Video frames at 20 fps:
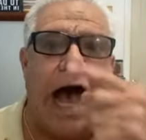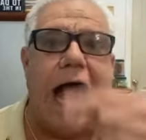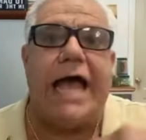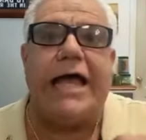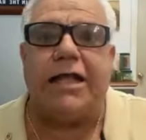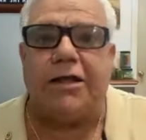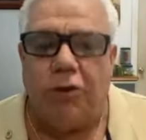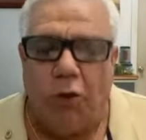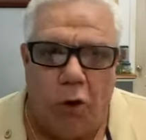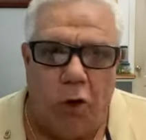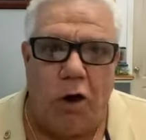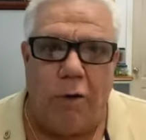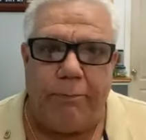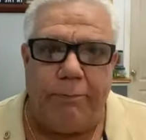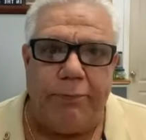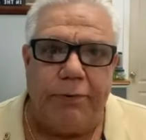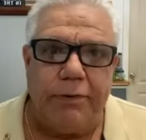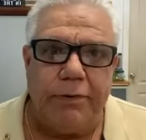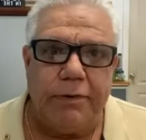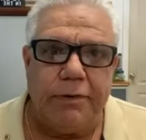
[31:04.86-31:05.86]
I had
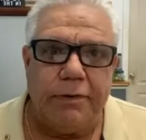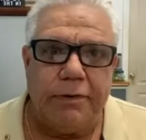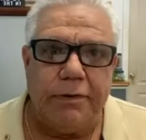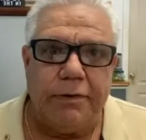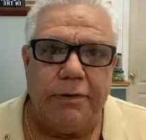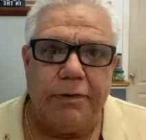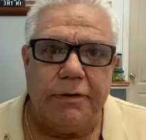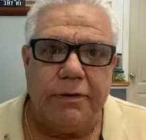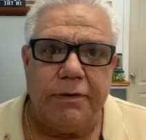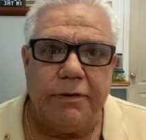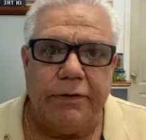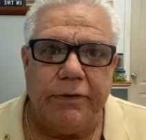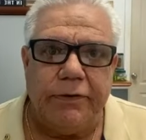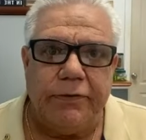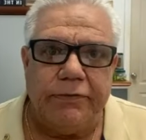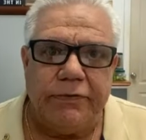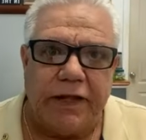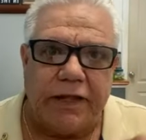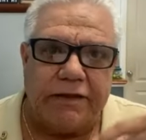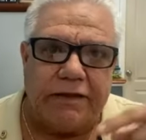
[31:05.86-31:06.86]
hope
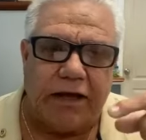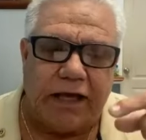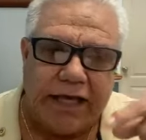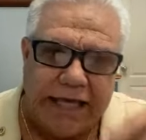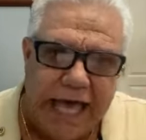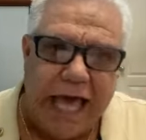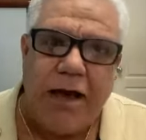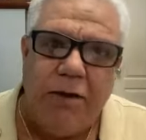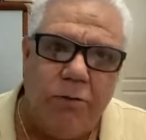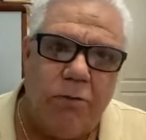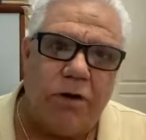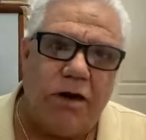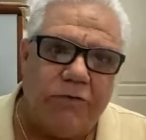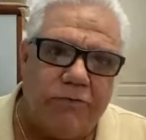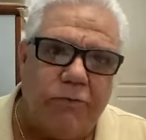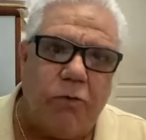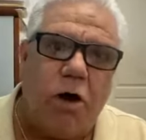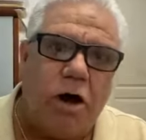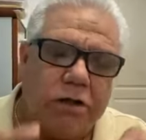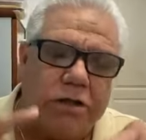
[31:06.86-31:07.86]
that the king would
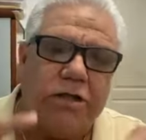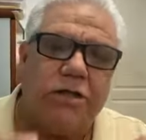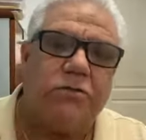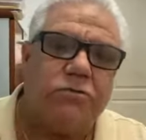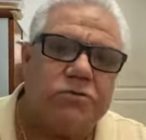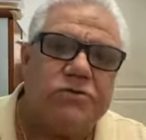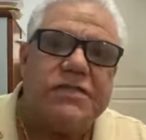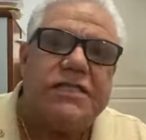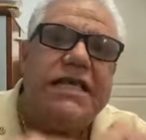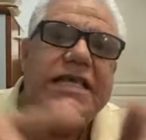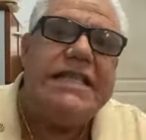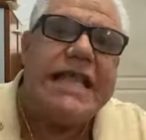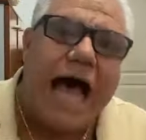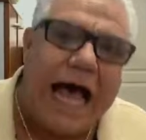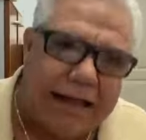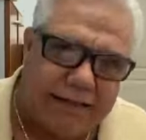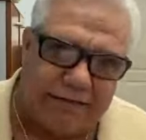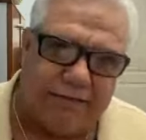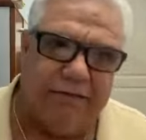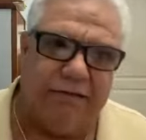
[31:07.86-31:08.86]
have wanted to see
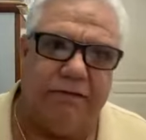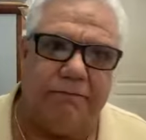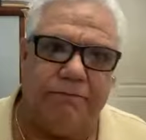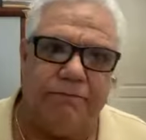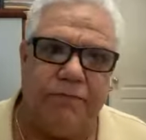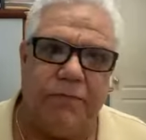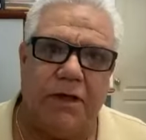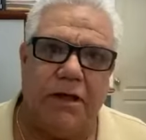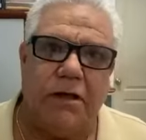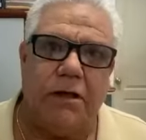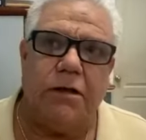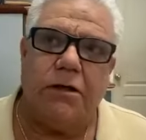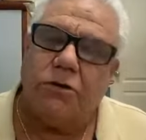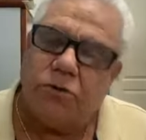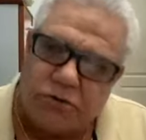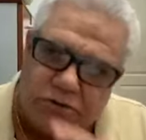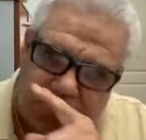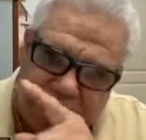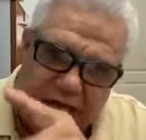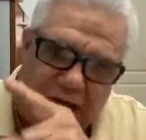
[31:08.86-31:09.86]
that,
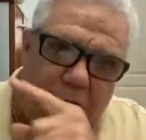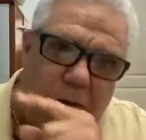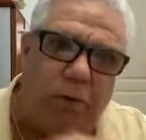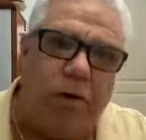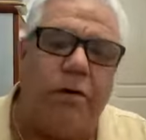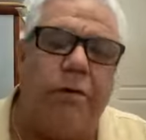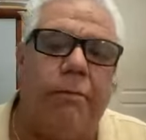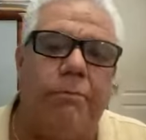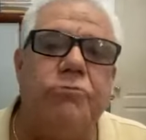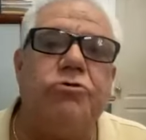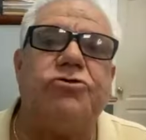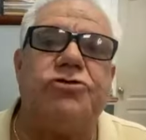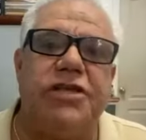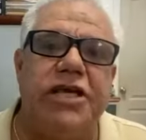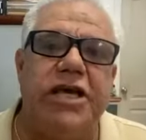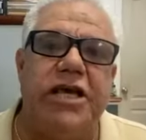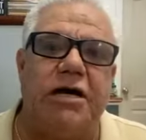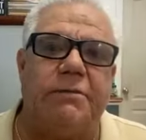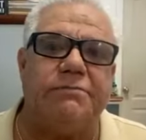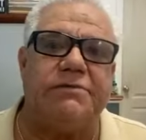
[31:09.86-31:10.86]
to see our
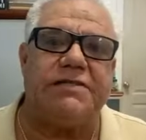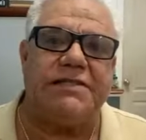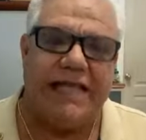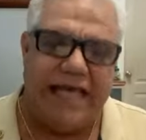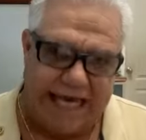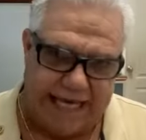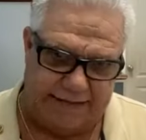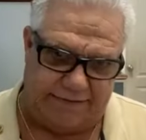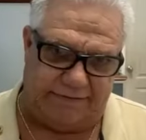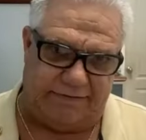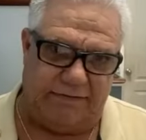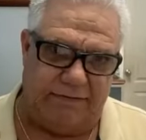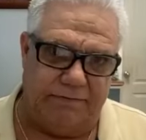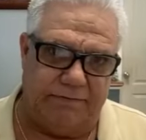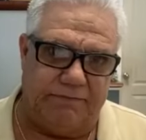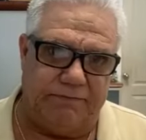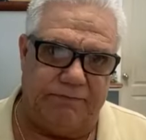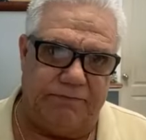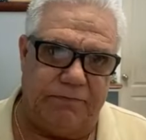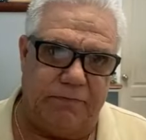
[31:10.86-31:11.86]
museum state,
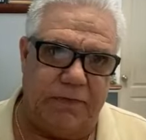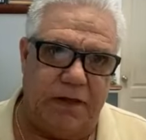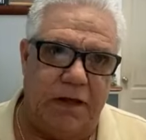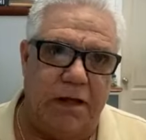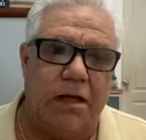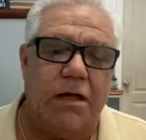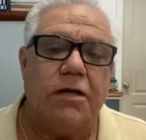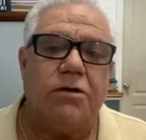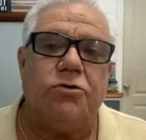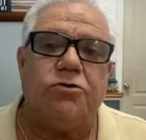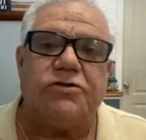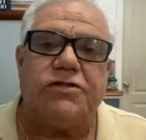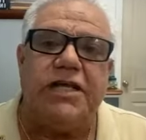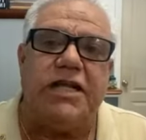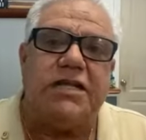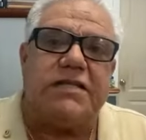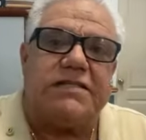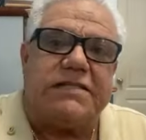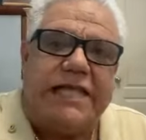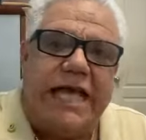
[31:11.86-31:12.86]
to
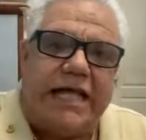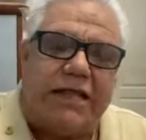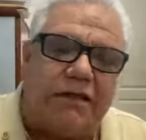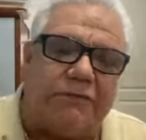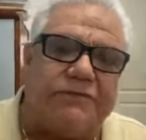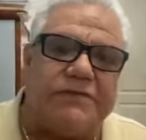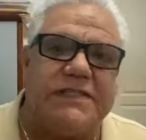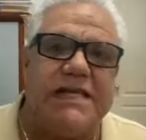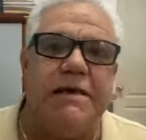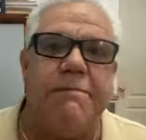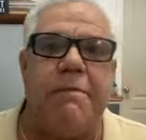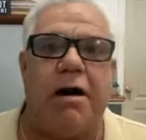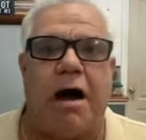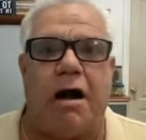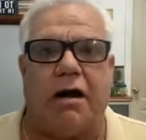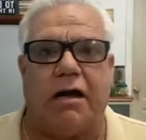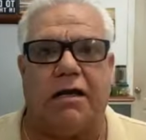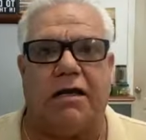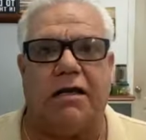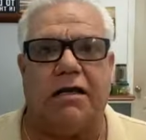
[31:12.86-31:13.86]
see the state of
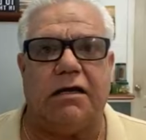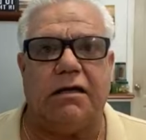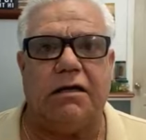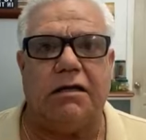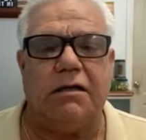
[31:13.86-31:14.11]
Seamark.